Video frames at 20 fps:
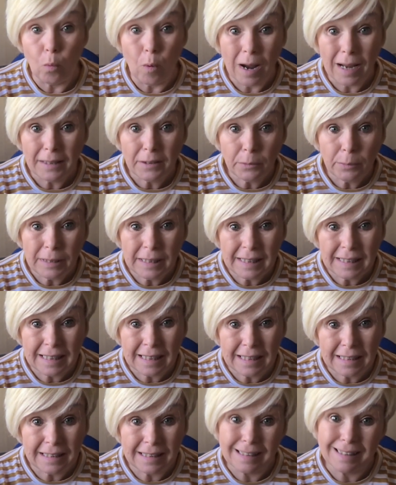Why do we
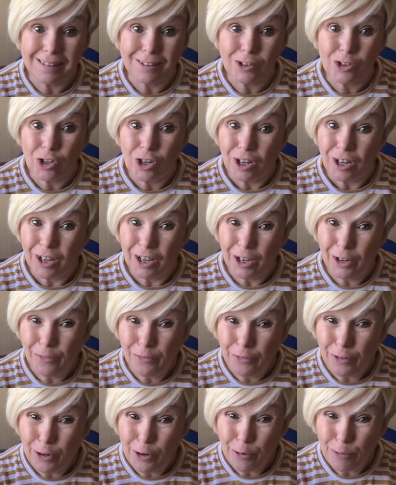stay stitch?
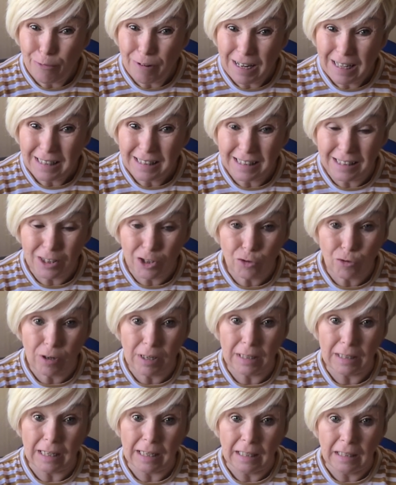A few reasons
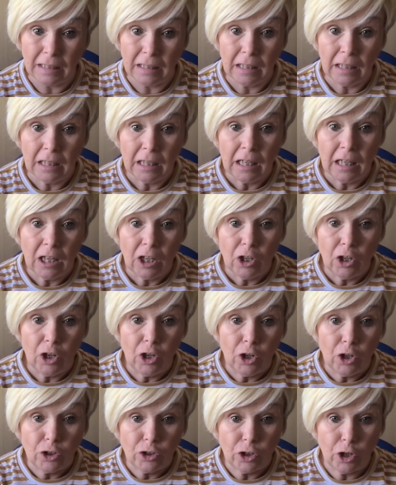really.
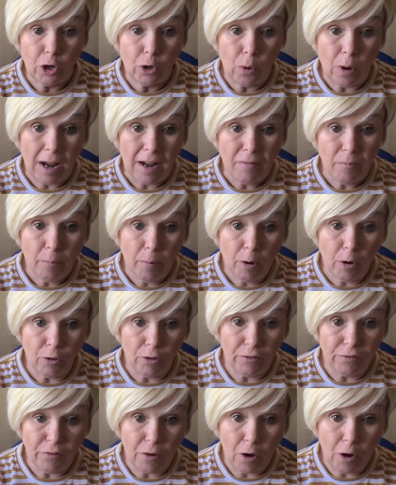So I've
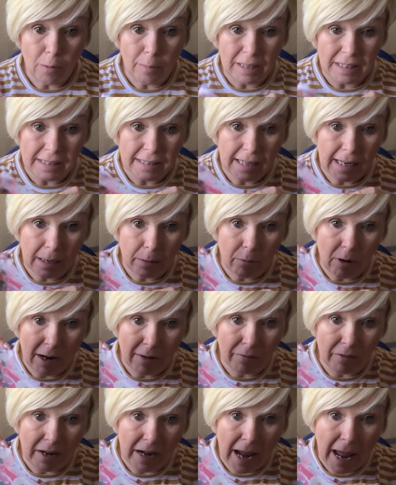put the forming tape
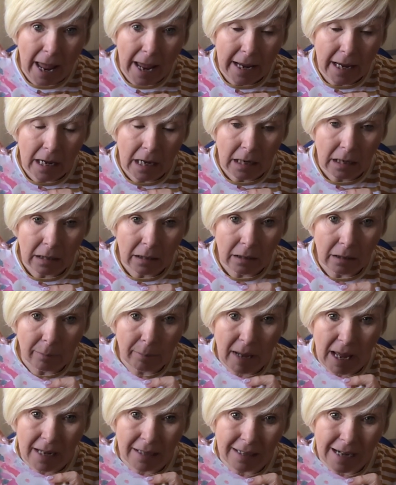round the neck,
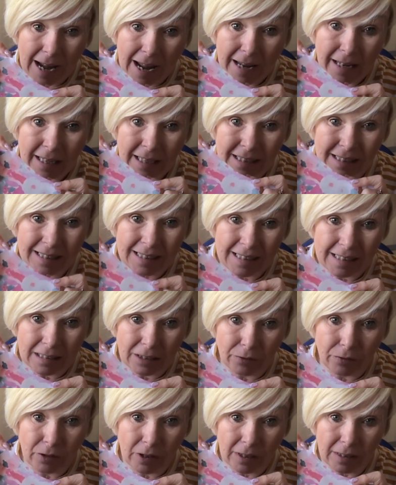back neck,
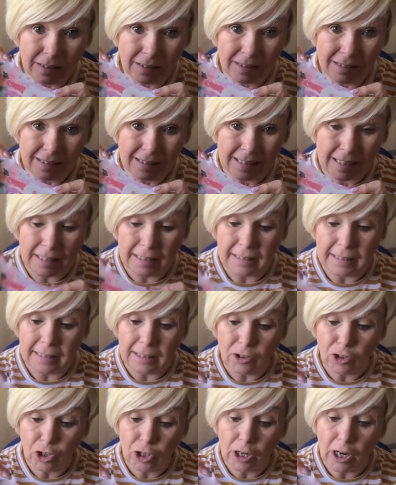instead of stay
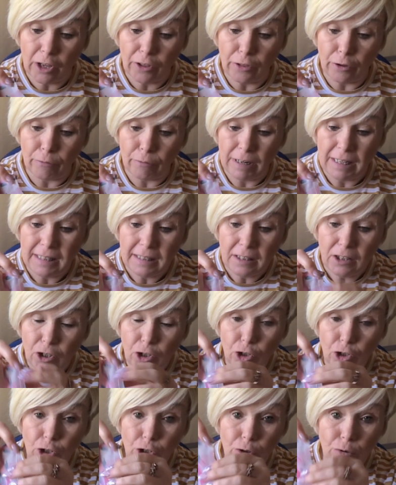stitching, and the
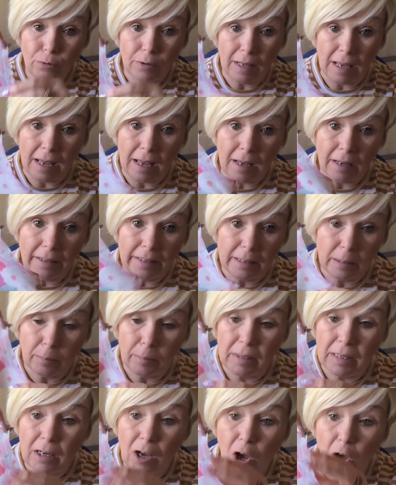reason you do that
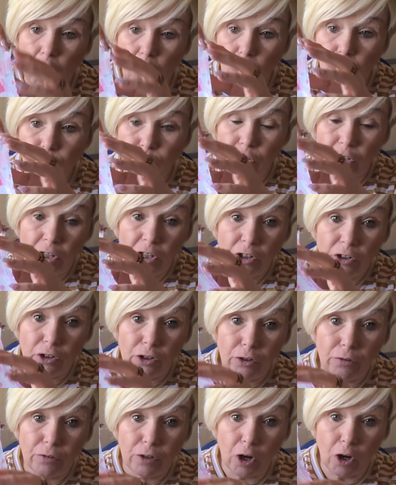is because
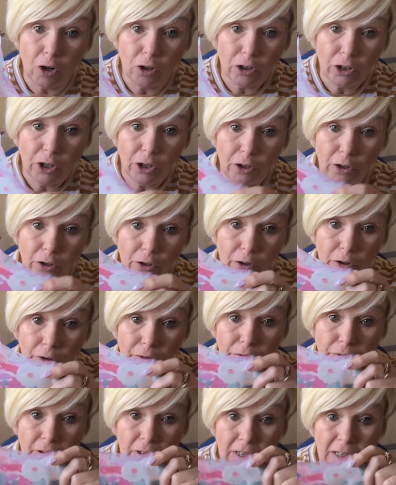you've got a
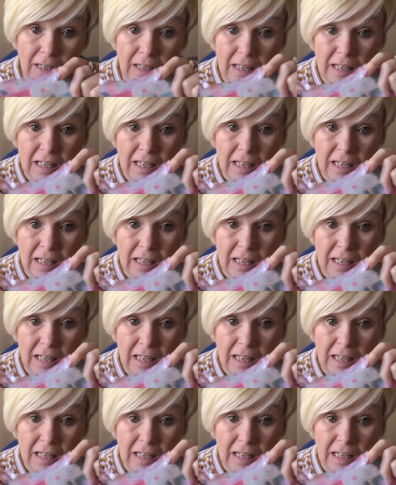curve